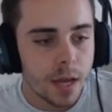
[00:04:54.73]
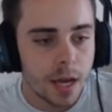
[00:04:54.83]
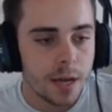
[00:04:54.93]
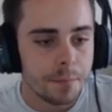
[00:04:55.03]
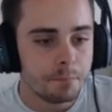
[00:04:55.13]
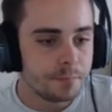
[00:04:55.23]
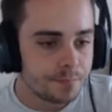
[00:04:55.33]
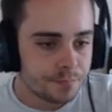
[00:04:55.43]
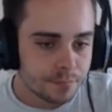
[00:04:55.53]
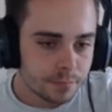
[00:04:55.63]
Um,
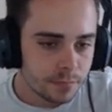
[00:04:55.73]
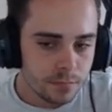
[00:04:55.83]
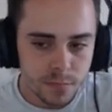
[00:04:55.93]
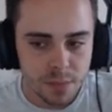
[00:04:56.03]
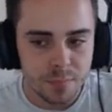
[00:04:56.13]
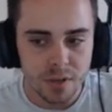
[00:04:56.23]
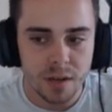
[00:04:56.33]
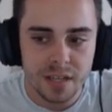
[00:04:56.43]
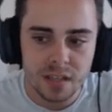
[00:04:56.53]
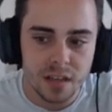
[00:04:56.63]
but, I
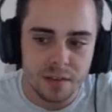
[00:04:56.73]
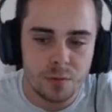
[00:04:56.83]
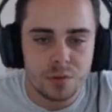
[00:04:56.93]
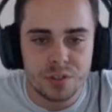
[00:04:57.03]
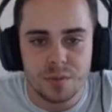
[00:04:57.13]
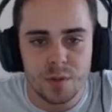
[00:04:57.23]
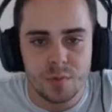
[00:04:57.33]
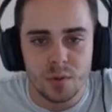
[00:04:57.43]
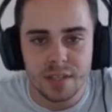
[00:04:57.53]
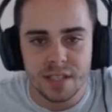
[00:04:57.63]
mean, like, Flawless Move
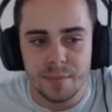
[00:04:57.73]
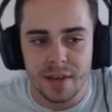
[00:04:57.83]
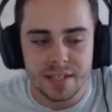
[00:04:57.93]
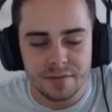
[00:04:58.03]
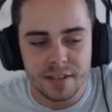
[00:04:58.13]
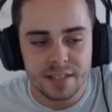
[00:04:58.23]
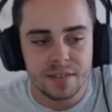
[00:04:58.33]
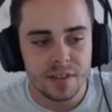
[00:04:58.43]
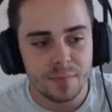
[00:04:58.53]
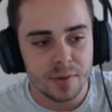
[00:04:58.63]
Pool isn't the best
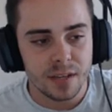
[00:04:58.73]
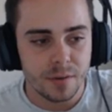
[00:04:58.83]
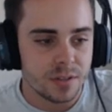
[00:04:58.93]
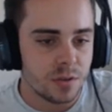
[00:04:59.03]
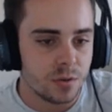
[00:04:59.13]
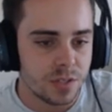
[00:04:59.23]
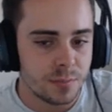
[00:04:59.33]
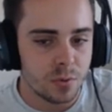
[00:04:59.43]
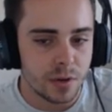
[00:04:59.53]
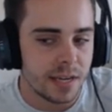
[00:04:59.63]
defensively, but, you know, it's got all the
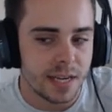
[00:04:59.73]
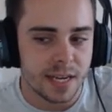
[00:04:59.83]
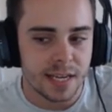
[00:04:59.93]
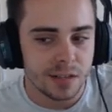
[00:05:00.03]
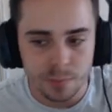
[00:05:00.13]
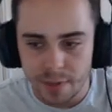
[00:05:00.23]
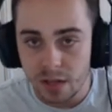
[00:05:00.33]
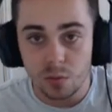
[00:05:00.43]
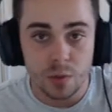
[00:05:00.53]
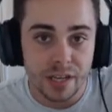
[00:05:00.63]
support you need, Heal
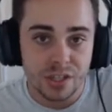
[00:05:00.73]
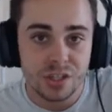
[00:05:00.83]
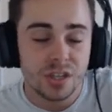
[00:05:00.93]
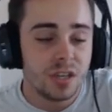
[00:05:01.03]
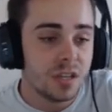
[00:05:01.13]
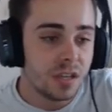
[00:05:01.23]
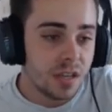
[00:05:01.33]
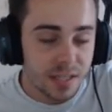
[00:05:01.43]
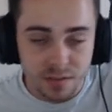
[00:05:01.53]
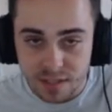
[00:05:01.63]
Bell, Wish,
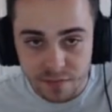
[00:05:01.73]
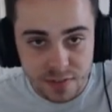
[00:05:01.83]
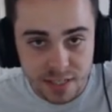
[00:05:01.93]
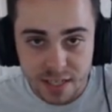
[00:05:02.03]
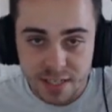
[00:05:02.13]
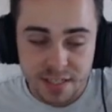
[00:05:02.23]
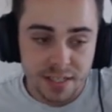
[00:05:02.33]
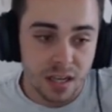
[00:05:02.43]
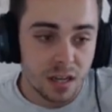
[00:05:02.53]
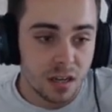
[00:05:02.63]
it's got Synthesis,
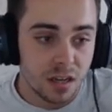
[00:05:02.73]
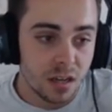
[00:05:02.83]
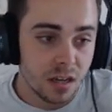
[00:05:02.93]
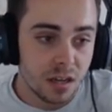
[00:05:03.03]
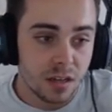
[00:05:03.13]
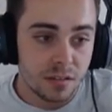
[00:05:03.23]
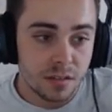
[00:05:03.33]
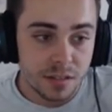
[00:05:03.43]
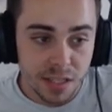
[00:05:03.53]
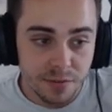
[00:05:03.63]
uh,
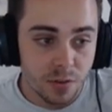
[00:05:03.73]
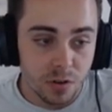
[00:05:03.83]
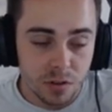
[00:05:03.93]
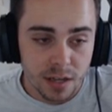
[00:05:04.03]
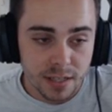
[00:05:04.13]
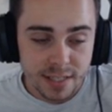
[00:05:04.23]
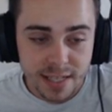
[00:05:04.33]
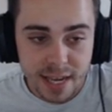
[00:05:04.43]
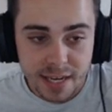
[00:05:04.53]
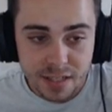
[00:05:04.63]
Defog, I
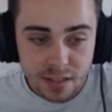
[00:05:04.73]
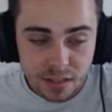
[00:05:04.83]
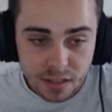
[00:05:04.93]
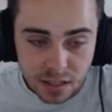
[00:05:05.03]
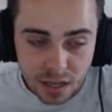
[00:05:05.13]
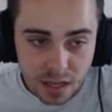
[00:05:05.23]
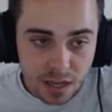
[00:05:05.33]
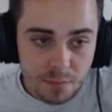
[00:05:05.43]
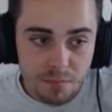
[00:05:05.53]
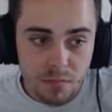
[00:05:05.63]
said.
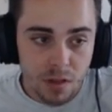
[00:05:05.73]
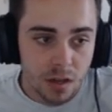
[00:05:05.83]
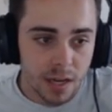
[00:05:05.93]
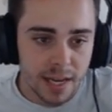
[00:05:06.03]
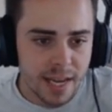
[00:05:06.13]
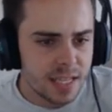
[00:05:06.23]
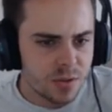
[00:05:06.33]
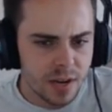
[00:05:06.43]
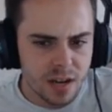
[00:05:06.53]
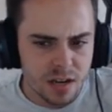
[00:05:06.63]
Um, it hits
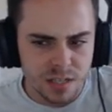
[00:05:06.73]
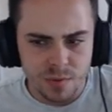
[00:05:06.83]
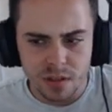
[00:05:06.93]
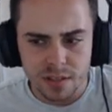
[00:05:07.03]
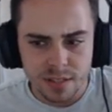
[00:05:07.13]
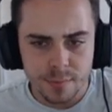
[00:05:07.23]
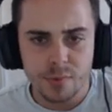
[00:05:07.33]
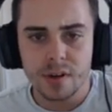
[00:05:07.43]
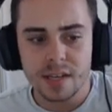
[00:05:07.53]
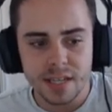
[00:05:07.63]
quite hard as well, it's a
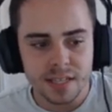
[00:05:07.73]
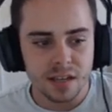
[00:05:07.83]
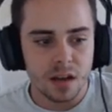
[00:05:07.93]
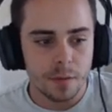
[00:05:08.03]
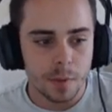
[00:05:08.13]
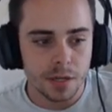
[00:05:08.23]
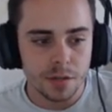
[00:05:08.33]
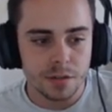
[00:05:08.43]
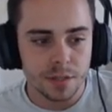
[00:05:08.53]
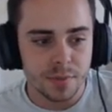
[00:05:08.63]
pretty decent Calm Mind
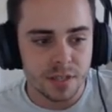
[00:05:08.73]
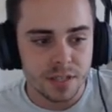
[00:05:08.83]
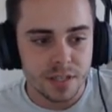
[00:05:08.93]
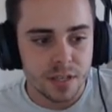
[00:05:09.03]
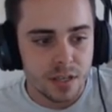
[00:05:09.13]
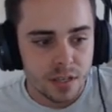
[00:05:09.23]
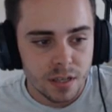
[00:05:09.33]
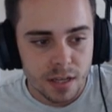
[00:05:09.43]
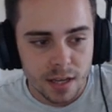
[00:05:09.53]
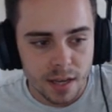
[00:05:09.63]
user because
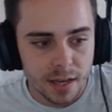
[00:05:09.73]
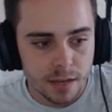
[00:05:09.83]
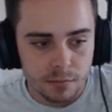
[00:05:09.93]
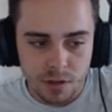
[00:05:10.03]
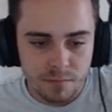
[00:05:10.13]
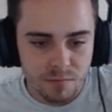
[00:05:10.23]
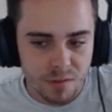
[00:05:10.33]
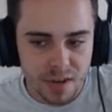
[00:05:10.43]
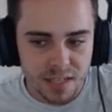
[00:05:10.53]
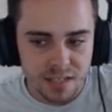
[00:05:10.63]
you can
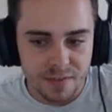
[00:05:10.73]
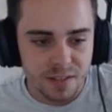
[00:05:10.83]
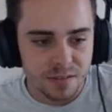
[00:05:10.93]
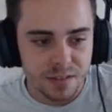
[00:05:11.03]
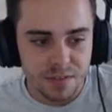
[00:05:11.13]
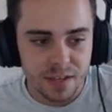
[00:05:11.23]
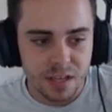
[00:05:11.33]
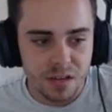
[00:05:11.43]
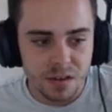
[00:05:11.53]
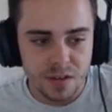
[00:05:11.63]
run max defense on this thing.
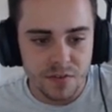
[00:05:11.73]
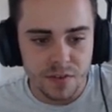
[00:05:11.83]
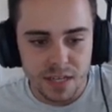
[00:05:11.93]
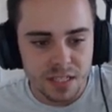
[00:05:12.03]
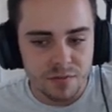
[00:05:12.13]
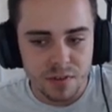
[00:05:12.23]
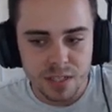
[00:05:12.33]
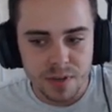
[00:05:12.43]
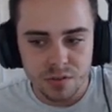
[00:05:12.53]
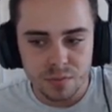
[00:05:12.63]
You don't even need to run
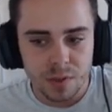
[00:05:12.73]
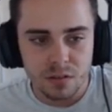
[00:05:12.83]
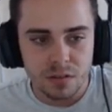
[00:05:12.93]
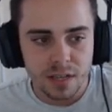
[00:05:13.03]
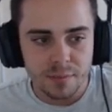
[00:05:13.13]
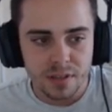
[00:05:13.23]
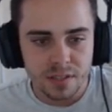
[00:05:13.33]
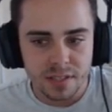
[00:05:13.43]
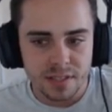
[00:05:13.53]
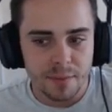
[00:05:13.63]
special bulk on it
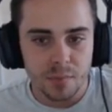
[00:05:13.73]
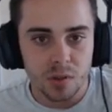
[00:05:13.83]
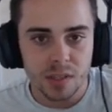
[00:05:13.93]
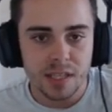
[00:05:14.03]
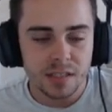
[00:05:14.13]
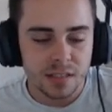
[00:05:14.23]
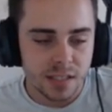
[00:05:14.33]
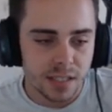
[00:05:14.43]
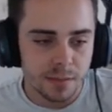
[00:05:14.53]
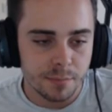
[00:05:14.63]
because it's that bulky.
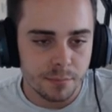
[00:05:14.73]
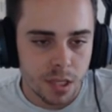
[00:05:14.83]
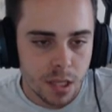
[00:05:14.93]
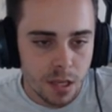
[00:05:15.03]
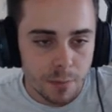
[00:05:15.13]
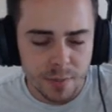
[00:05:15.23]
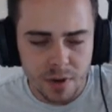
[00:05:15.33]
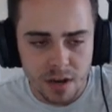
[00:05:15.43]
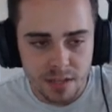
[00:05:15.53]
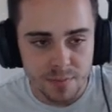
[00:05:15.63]
Um, but it
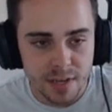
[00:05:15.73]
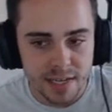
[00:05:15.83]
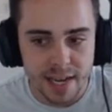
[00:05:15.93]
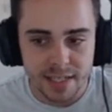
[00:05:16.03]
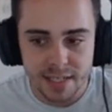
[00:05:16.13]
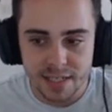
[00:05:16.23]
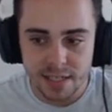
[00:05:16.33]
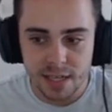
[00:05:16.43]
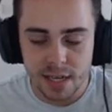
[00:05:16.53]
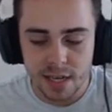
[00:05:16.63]
partners my
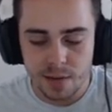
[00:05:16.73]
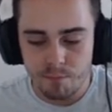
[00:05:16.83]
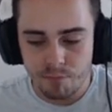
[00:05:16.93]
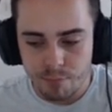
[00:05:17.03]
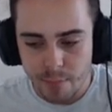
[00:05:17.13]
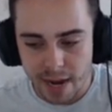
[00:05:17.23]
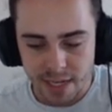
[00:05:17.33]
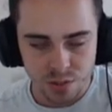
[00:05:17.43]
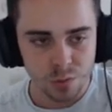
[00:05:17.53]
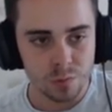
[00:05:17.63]
next um,
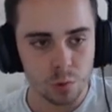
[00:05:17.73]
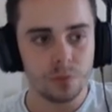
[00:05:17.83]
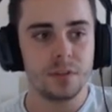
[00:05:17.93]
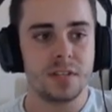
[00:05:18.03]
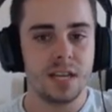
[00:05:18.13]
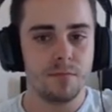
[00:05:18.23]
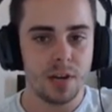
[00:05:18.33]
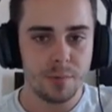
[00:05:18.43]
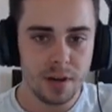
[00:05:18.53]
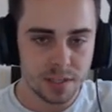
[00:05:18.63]
main sort of wall for the team
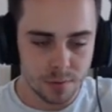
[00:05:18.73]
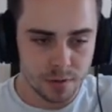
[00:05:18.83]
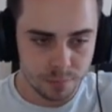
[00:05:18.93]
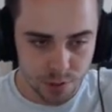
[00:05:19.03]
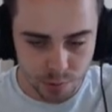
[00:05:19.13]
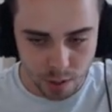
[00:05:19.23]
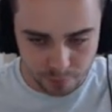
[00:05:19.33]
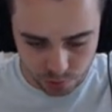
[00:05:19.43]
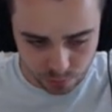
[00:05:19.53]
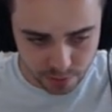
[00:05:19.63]
really well as well, which we'll go
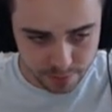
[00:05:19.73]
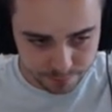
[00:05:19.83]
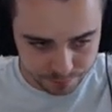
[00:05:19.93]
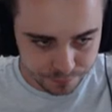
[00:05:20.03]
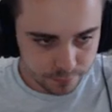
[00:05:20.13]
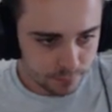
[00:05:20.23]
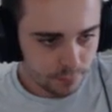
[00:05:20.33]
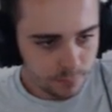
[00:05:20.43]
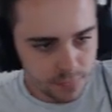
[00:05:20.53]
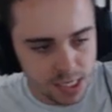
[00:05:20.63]
over shortly.
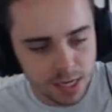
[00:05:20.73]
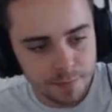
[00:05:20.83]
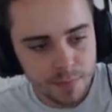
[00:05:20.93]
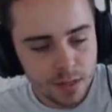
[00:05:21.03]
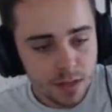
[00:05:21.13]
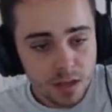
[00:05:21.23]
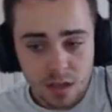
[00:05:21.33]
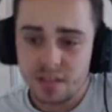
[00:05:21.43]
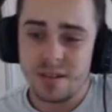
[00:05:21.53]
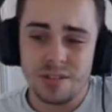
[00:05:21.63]
Um,
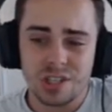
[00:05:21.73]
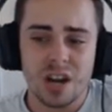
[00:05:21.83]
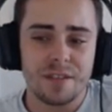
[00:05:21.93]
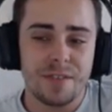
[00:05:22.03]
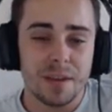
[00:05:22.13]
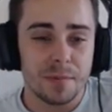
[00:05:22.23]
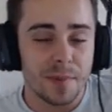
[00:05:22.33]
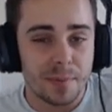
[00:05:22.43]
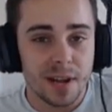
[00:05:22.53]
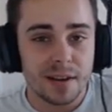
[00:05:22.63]
so it just kind of fit in with
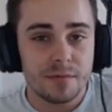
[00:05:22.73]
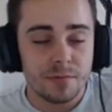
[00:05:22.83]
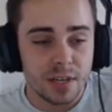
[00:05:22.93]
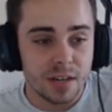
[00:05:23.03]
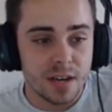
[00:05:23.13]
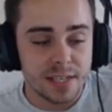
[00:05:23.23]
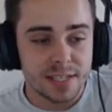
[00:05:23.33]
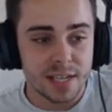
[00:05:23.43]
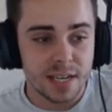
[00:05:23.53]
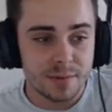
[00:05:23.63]
my plan, really
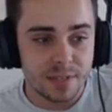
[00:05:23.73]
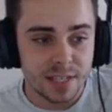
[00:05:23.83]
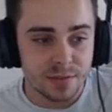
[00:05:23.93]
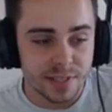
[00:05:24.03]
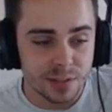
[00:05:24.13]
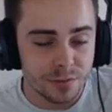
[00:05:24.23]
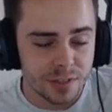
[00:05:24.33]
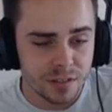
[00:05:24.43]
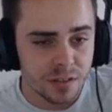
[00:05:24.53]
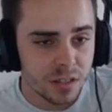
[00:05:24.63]
nice. And it was this or
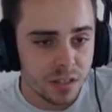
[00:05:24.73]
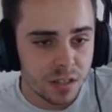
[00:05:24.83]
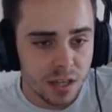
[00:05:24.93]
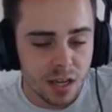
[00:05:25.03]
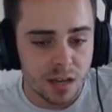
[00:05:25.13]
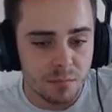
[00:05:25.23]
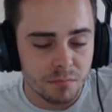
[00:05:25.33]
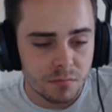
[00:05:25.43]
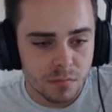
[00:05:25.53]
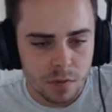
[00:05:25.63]
Sylveon. Um,
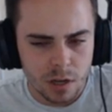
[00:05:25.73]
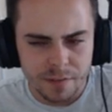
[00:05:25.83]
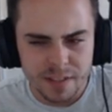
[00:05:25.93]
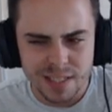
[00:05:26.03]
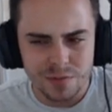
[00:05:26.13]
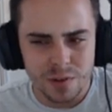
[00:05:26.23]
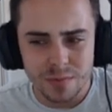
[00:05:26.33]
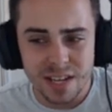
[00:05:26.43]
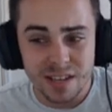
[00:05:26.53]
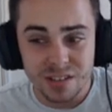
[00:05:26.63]
I think Sylveon
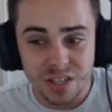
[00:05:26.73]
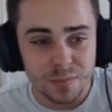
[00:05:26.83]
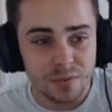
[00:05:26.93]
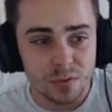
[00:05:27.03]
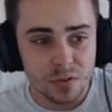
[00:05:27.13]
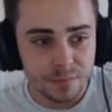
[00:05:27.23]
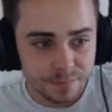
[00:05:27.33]
was taken just before.